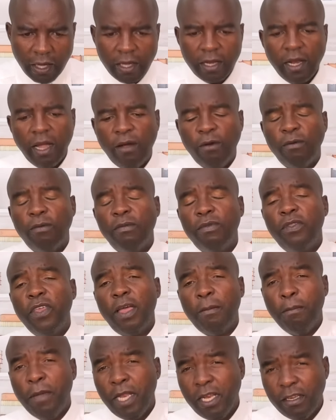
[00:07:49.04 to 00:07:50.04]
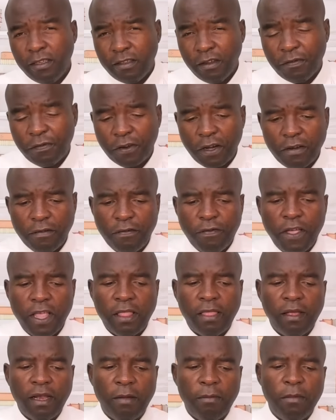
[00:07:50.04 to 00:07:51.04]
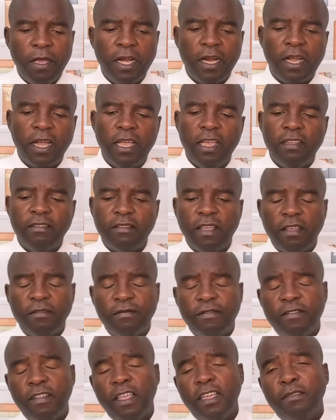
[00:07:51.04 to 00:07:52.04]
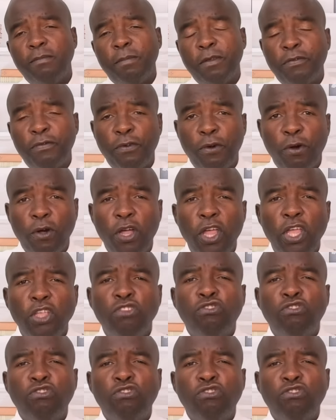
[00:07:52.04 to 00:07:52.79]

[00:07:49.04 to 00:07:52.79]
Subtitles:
Now, there are many different faiths in America, as I've said before.